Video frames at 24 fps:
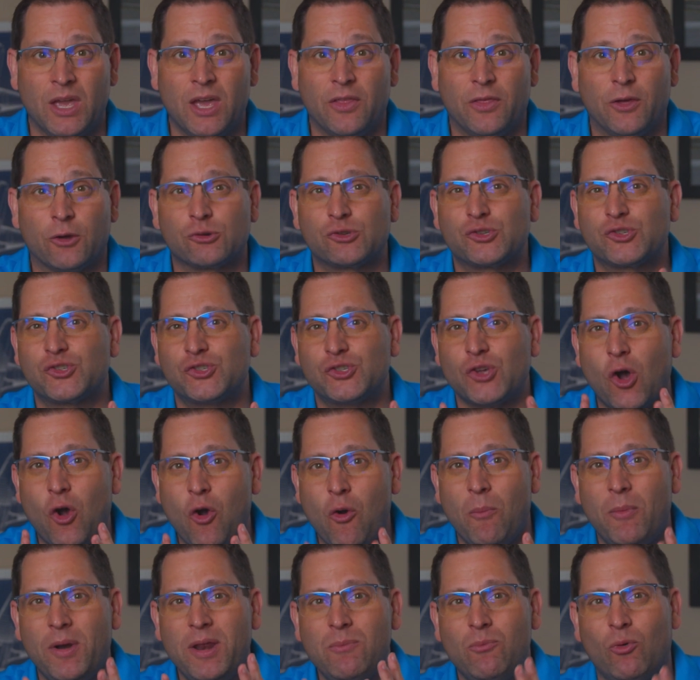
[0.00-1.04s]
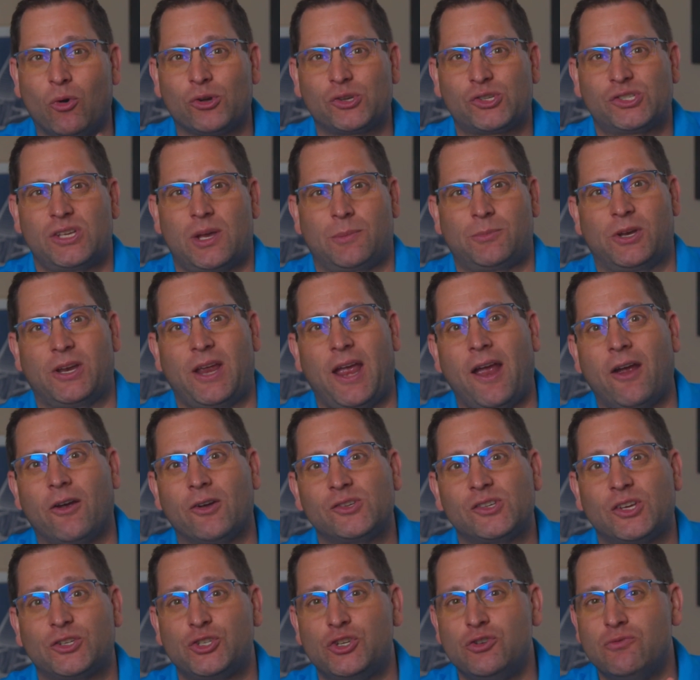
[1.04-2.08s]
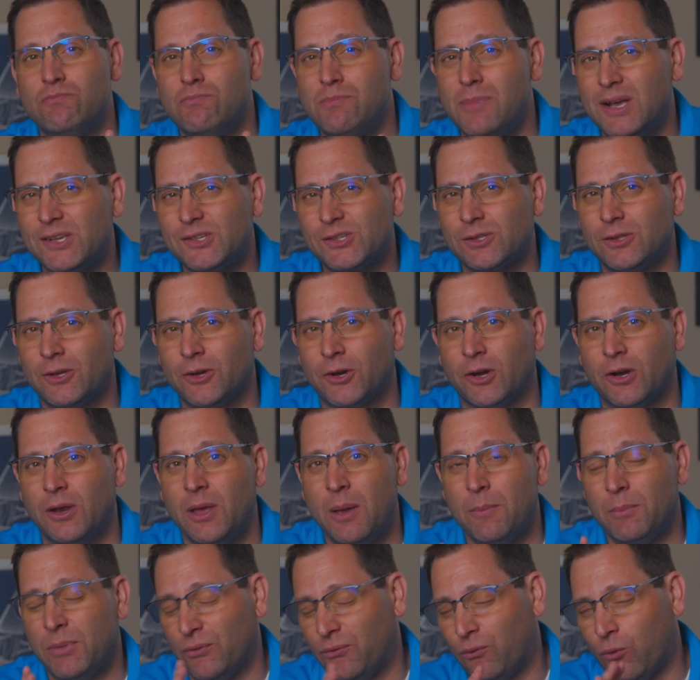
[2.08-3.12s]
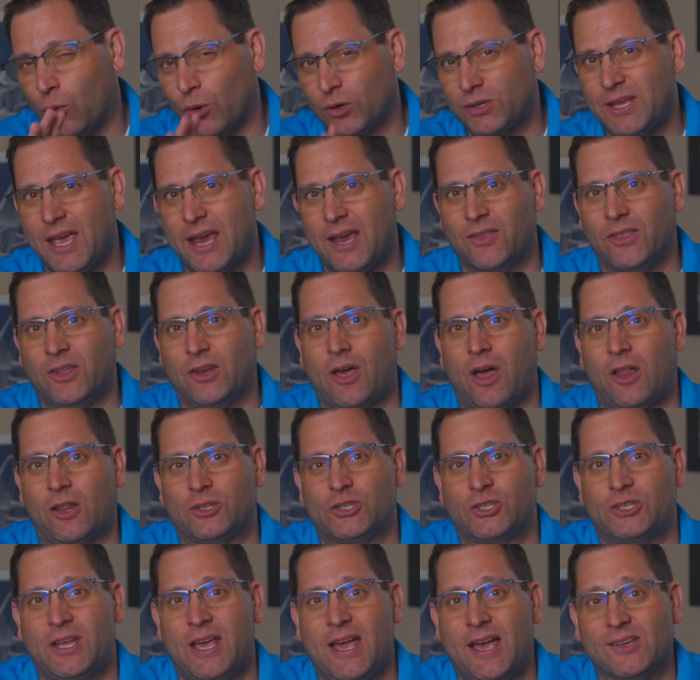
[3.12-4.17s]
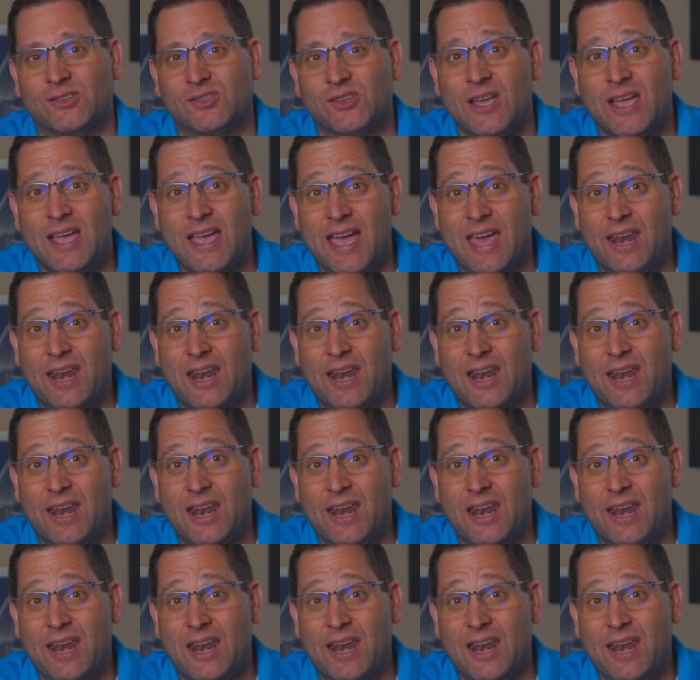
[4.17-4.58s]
There are so many more subject areas that you must learn before taking the knowledge test.